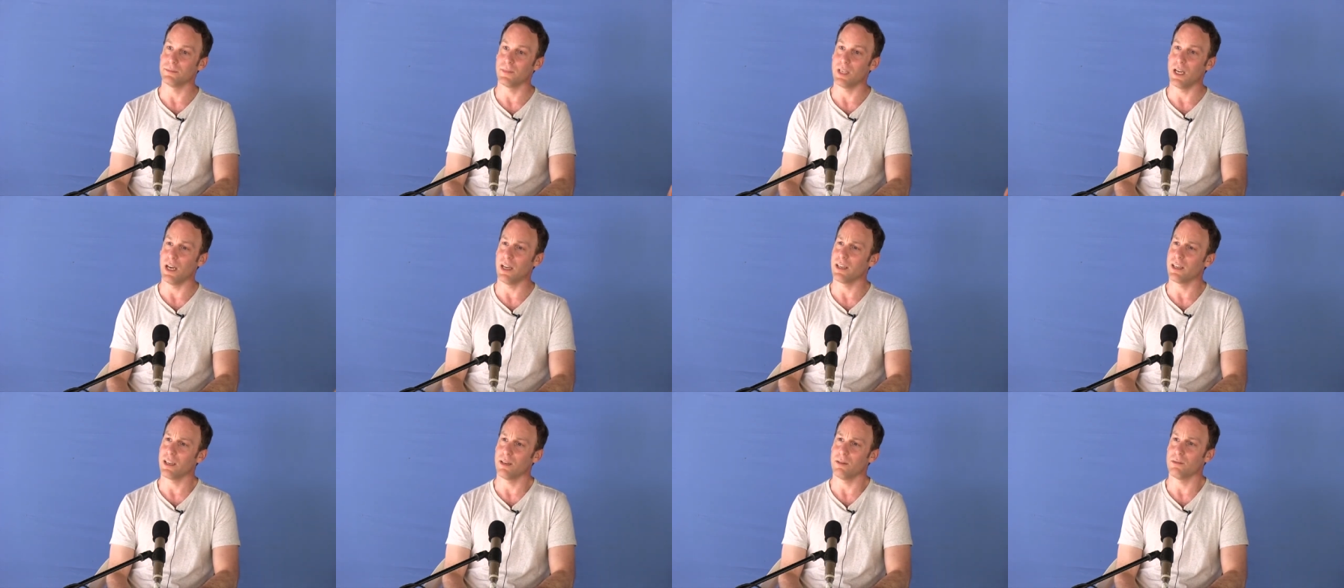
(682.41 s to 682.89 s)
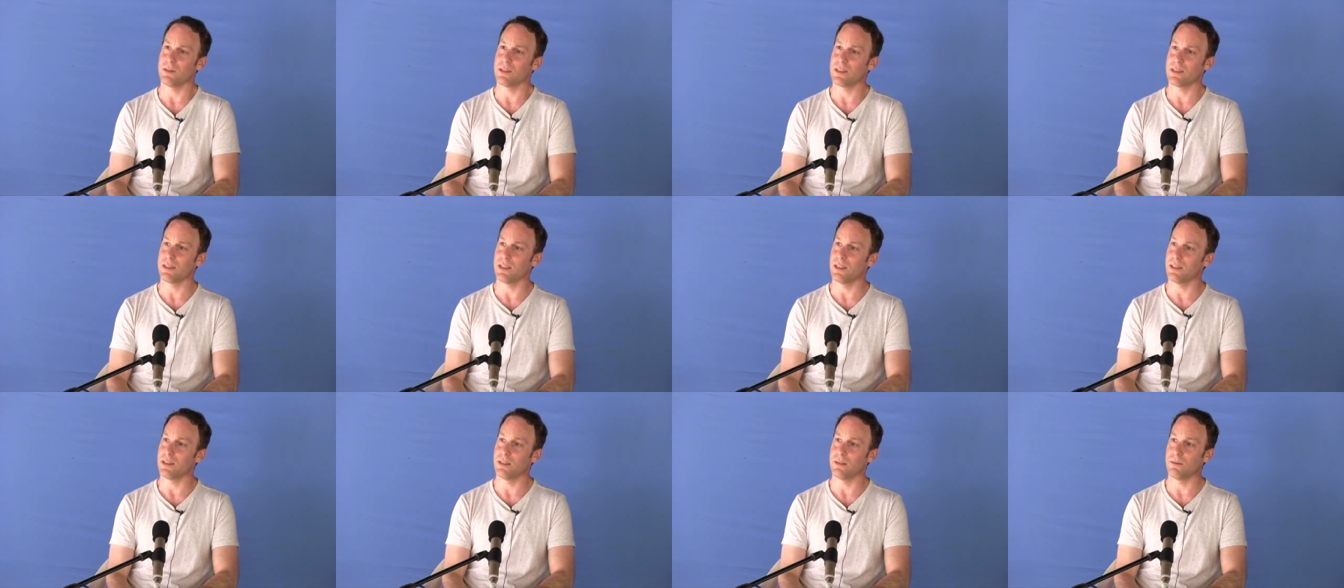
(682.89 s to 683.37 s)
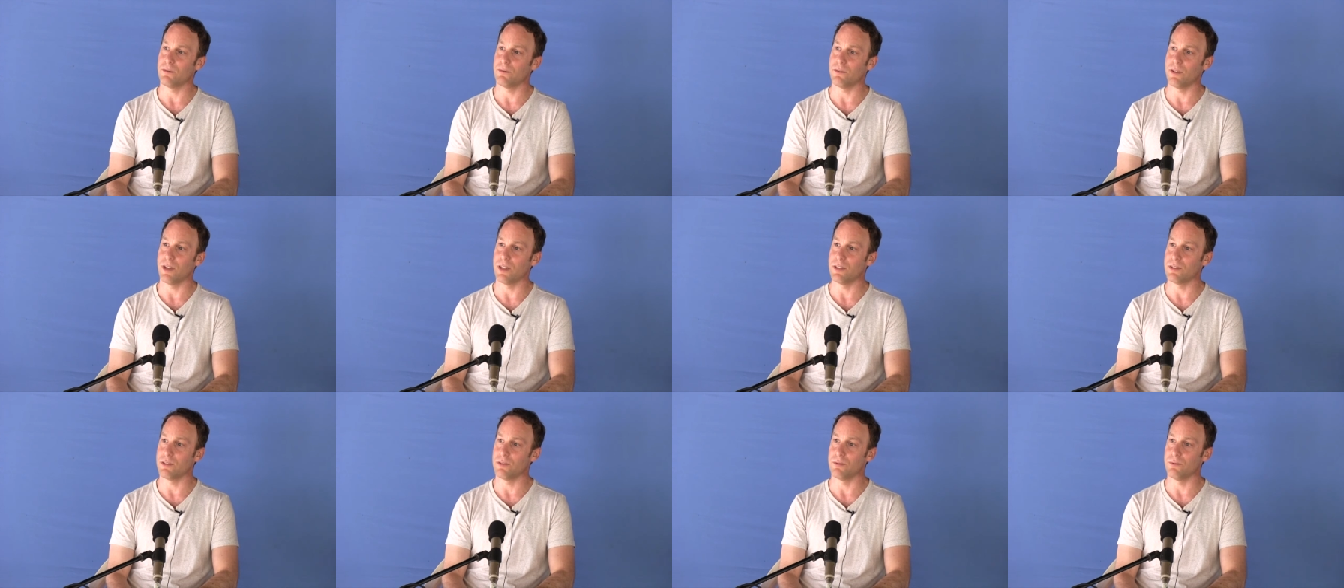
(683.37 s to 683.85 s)
I can sit in
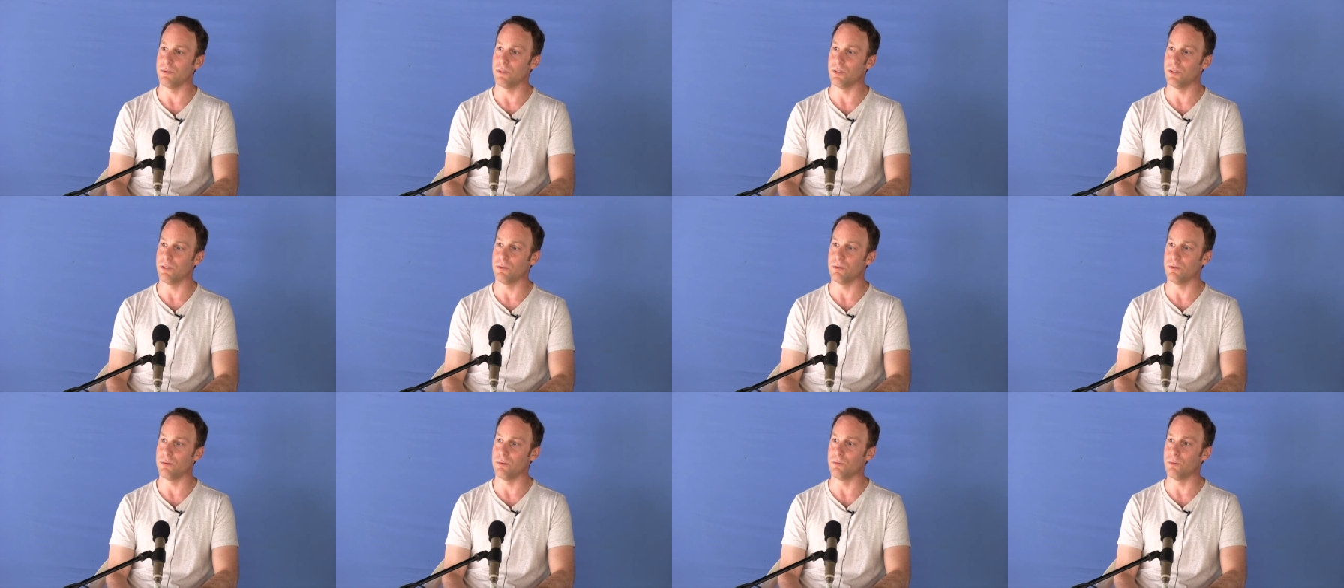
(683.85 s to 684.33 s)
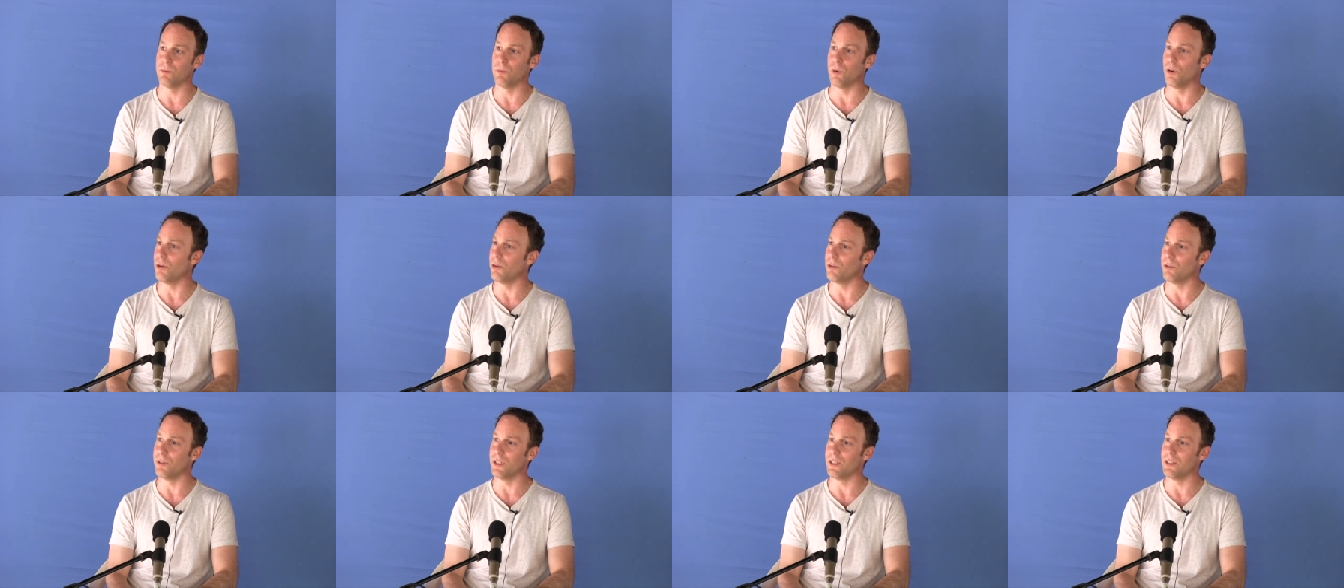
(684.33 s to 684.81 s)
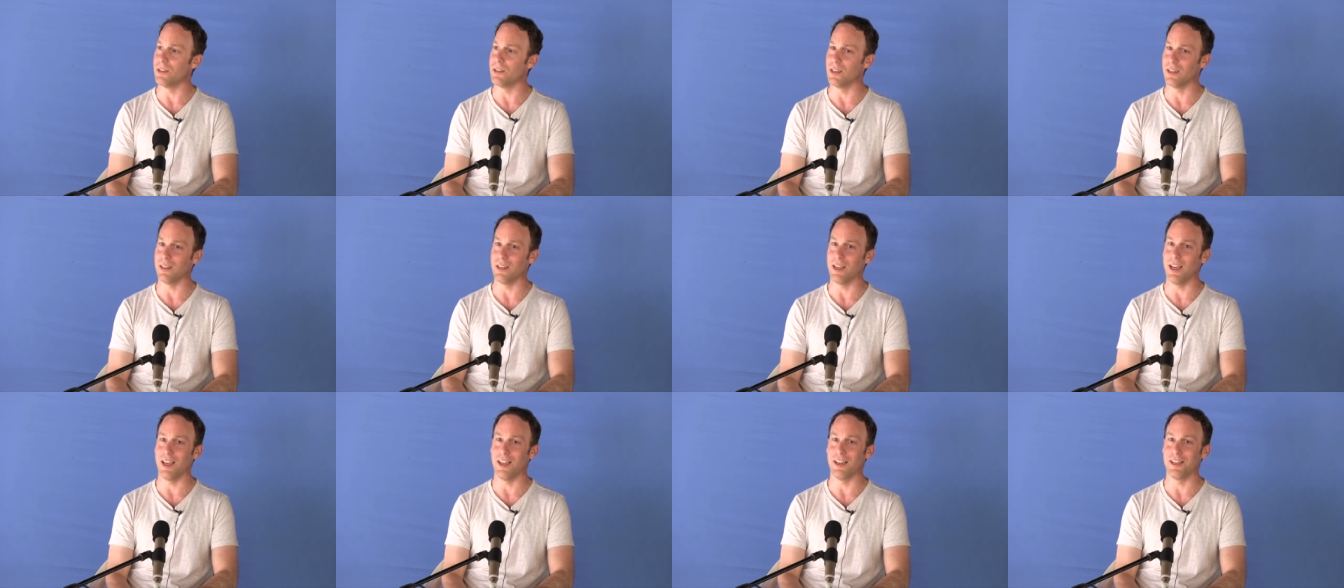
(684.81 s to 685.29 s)
front of you worried
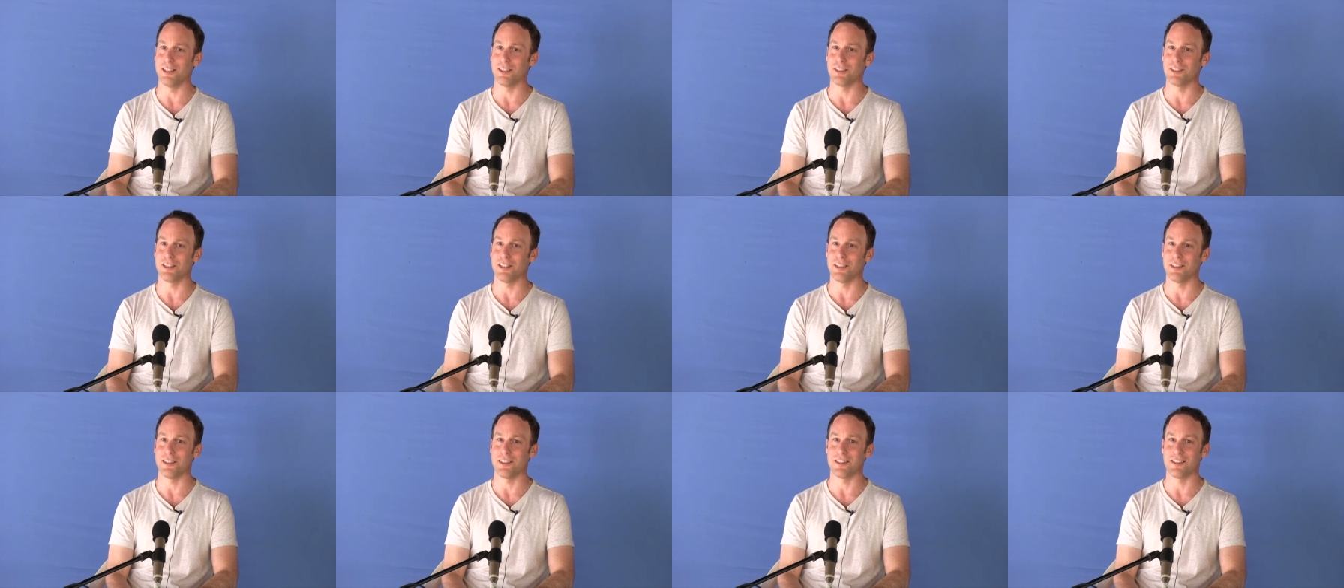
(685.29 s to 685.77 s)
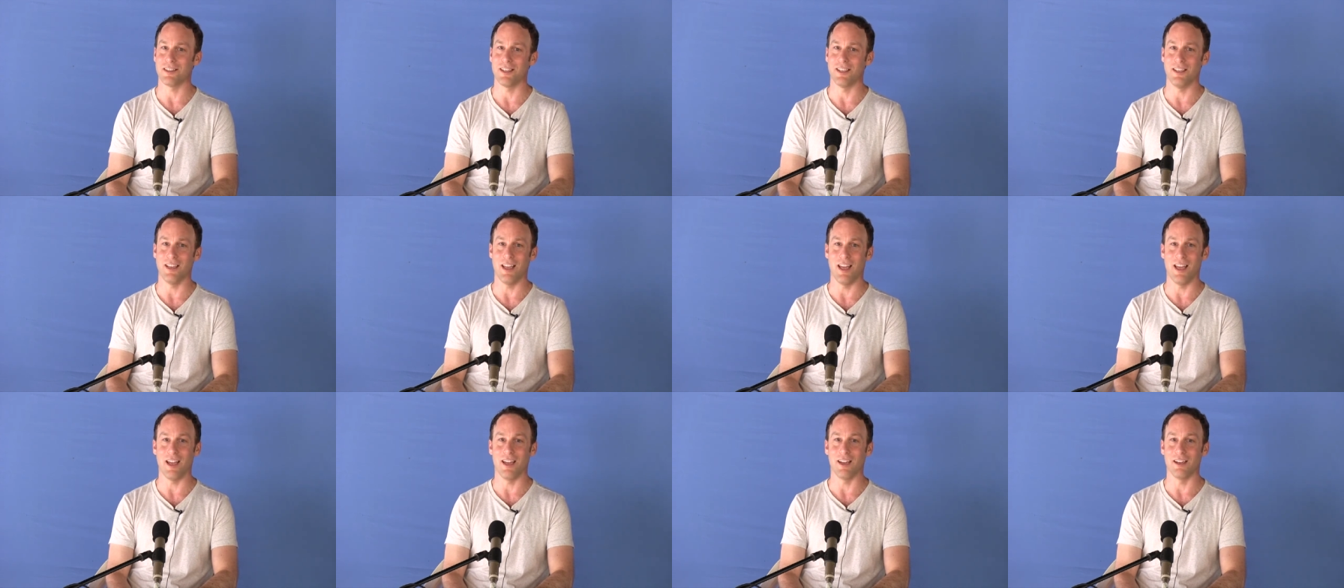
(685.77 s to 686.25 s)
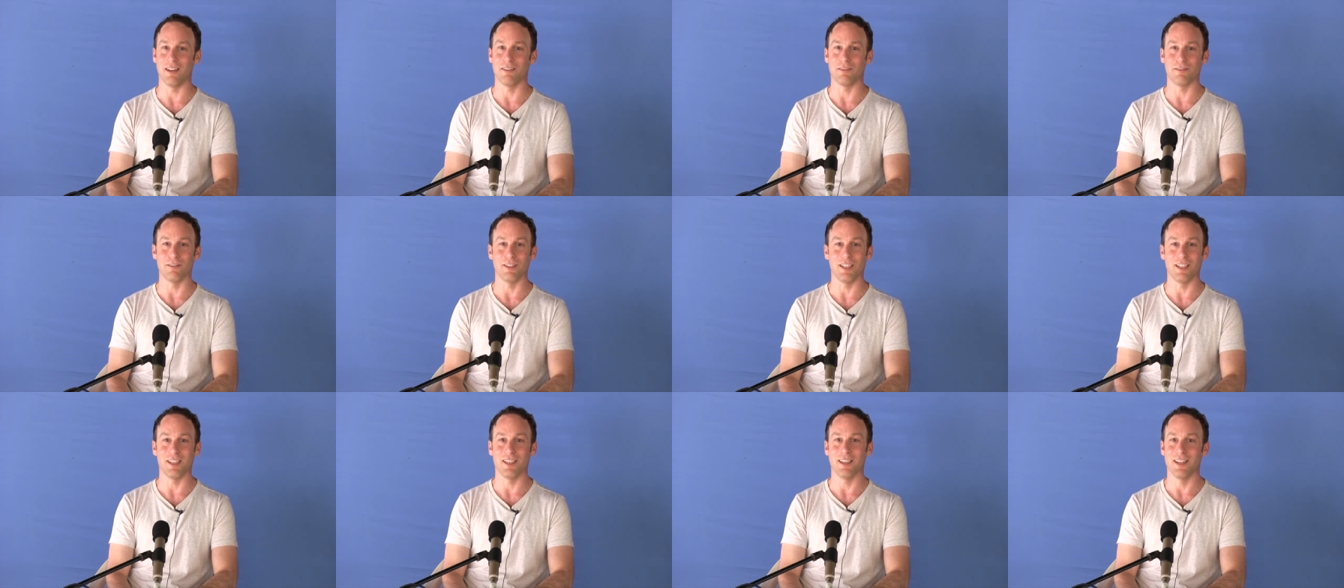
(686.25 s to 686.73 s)
and anxious and
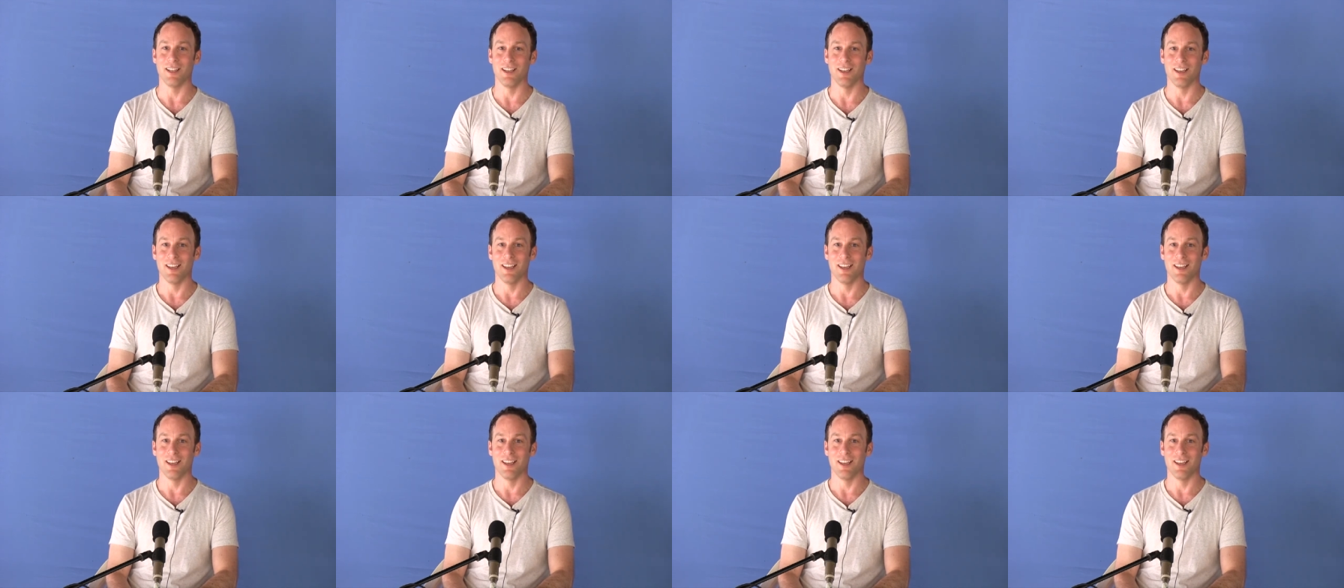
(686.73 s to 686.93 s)
angry